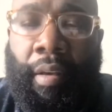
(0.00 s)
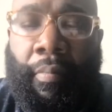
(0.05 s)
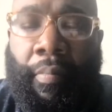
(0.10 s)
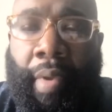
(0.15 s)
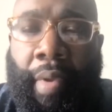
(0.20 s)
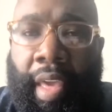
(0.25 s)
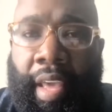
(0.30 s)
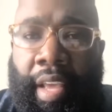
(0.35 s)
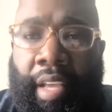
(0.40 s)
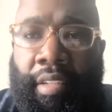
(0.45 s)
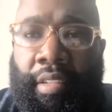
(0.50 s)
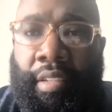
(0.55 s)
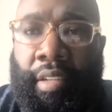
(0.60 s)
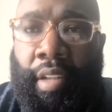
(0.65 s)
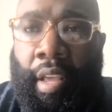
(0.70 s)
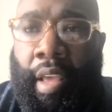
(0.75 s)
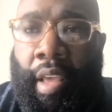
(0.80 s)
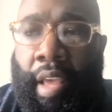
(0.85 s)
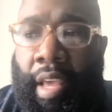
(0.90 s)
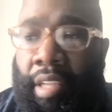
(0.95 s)
page
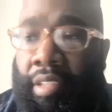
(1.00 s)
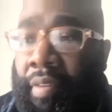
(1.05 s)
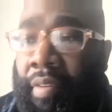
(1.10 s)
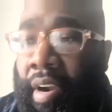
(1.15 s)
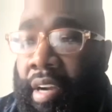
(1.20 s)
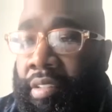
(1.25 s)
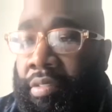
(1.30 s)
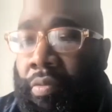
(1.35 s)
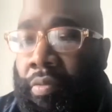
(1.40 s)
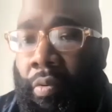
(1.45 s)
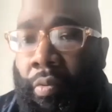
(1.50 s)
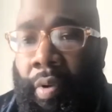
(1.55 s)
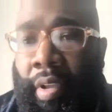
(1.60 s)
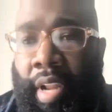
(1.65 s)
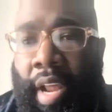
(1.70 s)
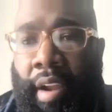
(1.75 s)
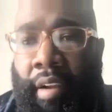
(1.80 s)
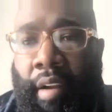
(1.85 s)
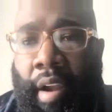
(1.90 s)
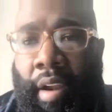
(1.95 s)
as far as for when
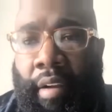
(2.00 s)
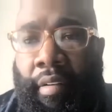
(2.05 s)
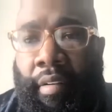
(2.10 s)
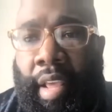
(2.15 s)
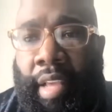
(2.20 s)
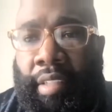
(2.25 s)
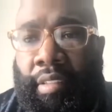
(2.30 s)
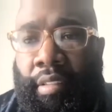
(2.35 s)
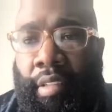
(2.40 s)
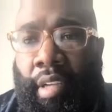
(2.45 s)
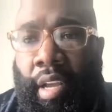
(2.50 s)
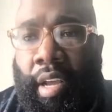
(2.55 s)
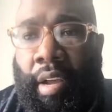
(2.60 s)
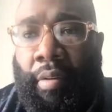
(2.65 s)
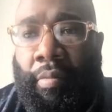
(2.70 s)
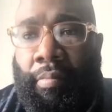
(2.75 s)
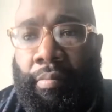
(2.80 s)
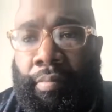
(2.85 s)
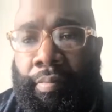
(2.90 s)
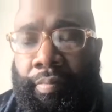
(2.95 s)
our next
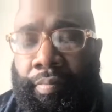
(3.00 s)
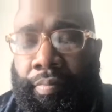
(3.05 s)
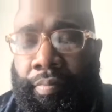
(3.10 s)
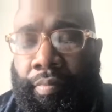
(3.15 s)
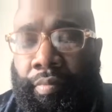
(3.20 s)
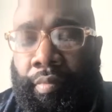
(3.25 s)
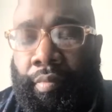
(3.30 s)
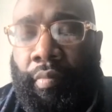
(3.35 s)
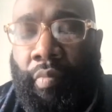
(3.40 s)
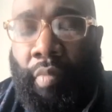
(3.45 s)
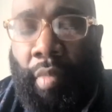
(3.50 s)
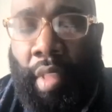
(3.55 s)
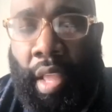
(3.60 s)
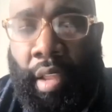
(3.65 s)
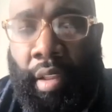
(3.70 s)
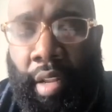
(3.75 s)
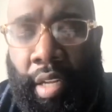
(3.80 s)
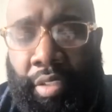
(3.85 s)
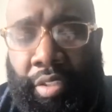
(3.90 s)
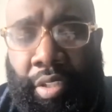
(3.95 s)

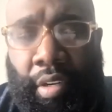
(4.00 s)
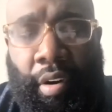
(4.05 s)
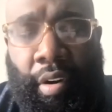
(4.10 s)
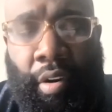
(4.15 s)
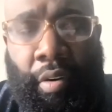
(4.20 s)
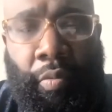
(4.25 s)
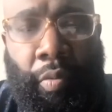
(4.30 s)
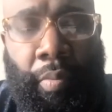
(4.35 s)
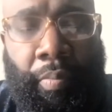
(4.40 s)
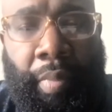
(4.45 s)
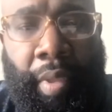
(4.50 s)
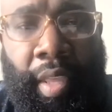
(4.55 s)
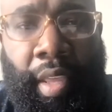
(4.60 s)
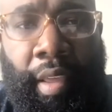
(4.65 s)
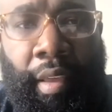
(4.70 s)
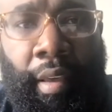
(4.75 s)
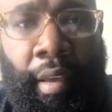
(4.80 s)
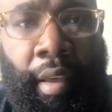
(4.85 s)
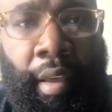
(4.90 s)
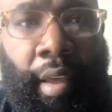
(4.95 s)
Lunch and Learn would
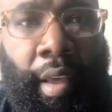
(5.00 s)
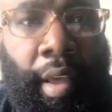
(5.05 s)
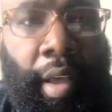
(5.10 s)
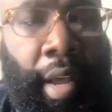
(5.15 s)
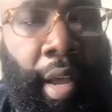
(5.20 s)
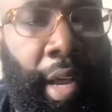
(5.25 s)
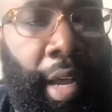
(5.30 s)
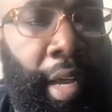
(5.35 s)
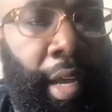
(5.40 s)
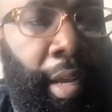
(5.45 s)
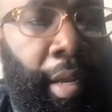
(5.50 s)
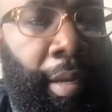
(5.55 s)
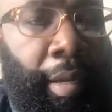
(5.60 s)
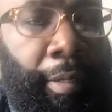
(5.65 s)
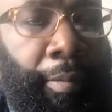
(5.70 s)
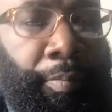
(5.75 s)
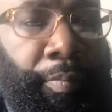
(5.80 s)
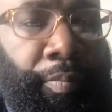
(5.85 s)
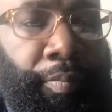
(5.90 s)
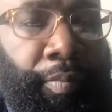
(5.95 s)
be.
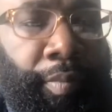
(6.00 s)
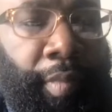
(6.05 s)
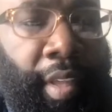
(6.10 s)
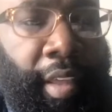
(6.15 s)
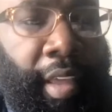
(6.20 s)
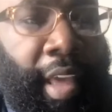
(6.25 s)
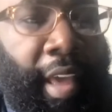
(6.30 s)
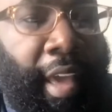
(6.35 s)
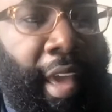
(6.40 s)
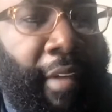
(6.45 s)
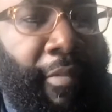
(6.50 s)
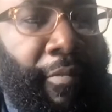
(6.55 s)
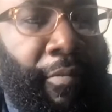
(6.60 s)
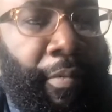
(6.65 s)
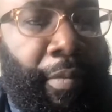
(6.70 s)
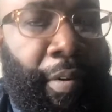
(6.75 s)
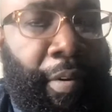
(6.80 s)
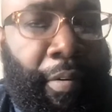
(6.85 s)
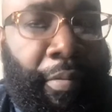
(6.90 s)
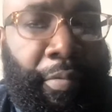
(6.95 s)
Yeah, and
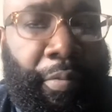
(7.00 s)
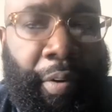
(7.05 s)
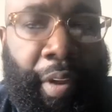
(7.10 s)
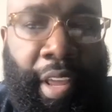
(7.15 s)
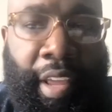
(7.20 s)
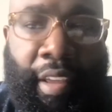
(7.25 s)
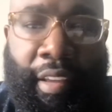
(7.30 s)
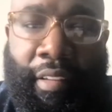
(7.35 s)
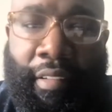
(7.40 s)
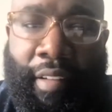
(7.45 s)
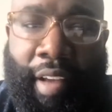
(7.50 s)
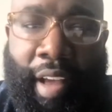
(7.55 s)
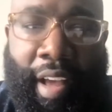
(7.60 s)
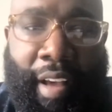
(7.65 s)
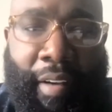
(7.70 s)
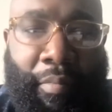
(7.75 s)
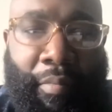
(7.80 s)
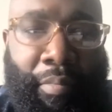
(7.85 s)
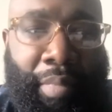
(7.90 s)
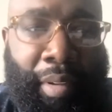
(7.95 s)
feel free,
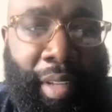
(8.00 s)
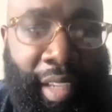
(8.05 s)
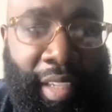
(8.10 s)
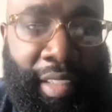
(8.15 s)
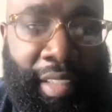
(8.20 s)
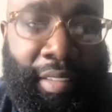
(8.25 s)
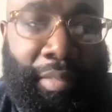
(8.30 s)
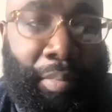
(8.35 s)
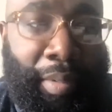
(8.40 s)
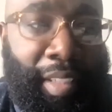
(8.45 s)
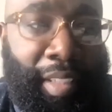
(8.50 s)
please